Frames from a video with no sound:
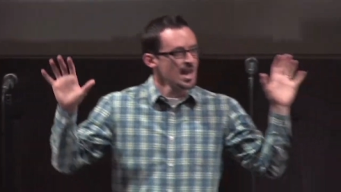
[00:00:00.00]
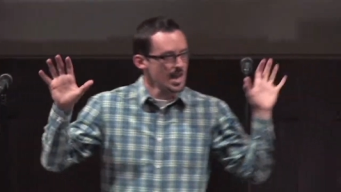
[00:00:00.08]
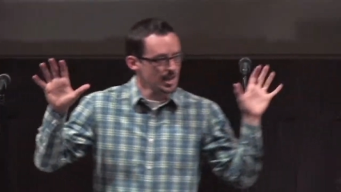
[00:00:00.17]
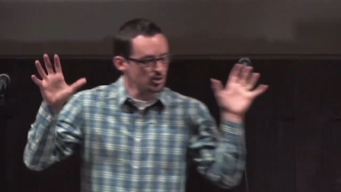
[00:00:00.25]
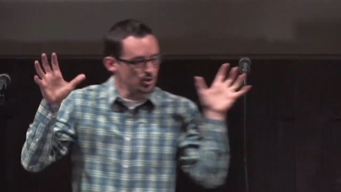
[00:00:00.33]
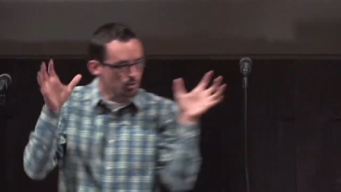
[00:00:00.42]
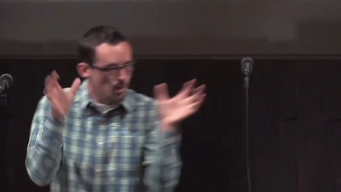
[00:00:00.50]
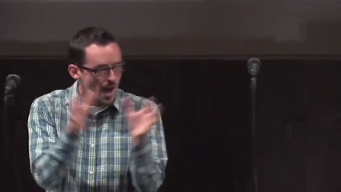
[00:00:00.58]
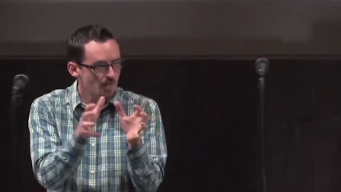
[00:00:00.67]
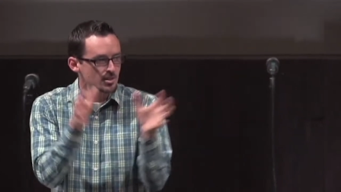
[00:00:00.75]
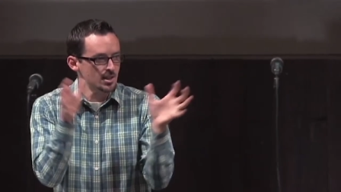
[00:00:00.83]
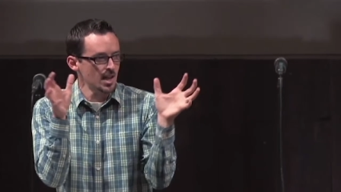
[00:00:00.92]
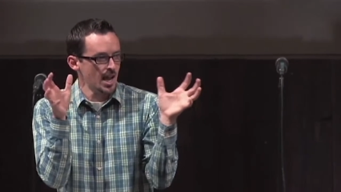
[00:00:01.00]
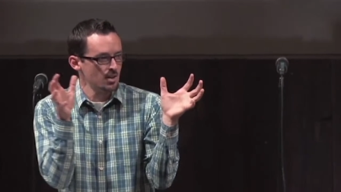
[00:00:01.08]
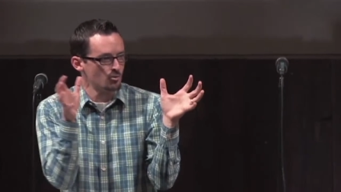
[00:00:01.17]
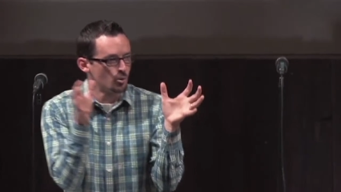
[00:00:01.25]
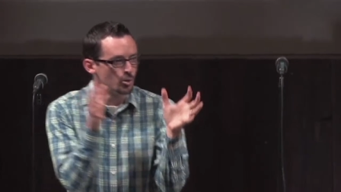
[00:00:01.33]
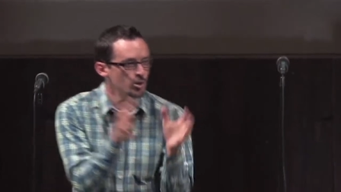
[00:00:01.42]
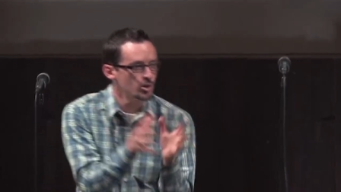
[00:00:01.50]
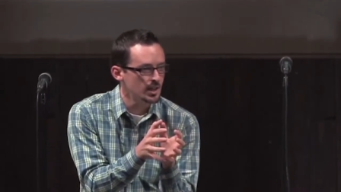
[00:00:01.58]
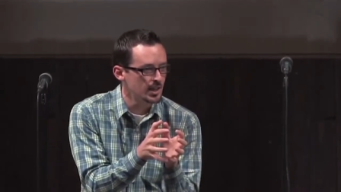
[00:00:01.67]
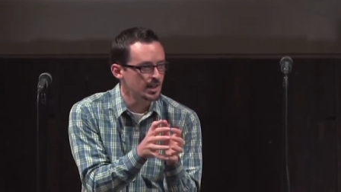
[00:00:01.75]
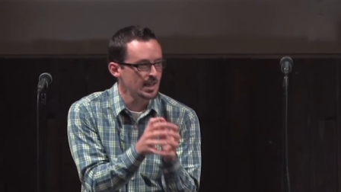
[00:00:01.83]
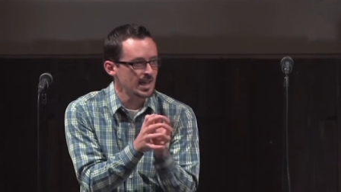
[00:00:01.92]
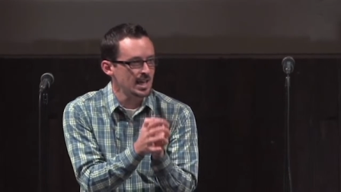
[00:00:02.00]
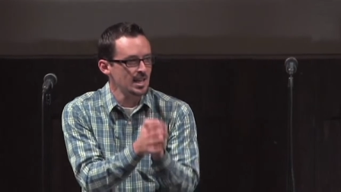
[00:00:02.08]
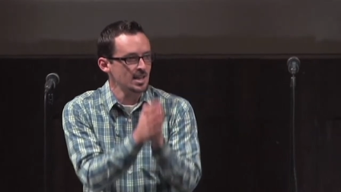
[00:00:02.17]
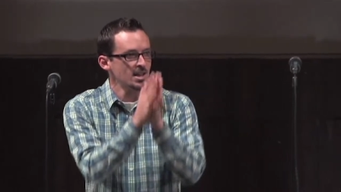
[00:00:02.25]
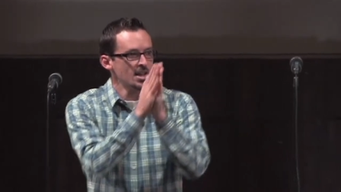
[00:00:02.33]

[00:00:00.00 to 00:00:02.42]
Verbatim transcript: is grounded and rooted in